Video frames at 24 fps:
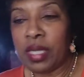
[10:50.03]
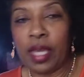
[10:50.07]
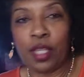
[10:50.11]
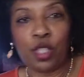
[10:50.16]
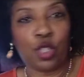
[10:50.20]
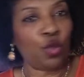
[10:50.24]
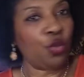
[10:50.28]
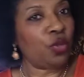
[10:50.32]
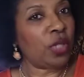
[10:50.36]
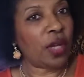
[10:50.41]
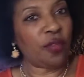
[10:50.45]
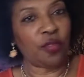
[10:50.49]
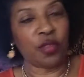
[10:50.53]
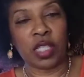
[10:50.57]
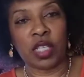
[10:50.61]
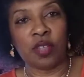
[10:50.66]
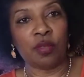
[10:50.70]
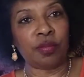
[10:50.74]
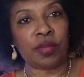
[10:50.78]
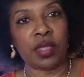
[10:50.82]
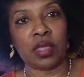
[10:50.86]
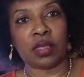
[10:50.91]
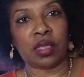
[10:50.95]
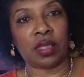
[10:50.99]
yet you never
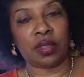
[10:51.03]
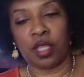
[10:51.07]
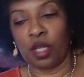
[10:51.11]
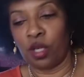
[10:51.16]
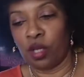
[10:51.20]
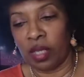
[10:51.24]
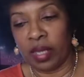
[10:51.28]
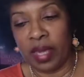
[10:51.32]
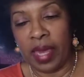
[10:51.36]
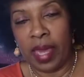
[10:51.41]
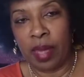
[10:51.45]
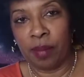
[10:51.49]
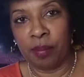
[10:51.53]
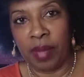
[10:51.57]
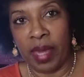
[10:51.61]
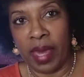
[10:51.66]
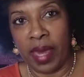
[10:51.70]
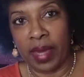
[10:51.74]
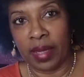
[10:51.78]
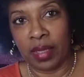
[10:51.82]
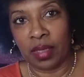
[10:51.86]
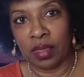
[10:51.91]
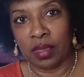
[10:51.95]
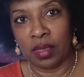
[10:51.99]
give them their land
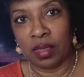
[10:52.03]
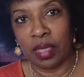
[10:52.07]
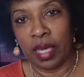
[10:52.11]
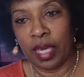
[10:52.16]
back.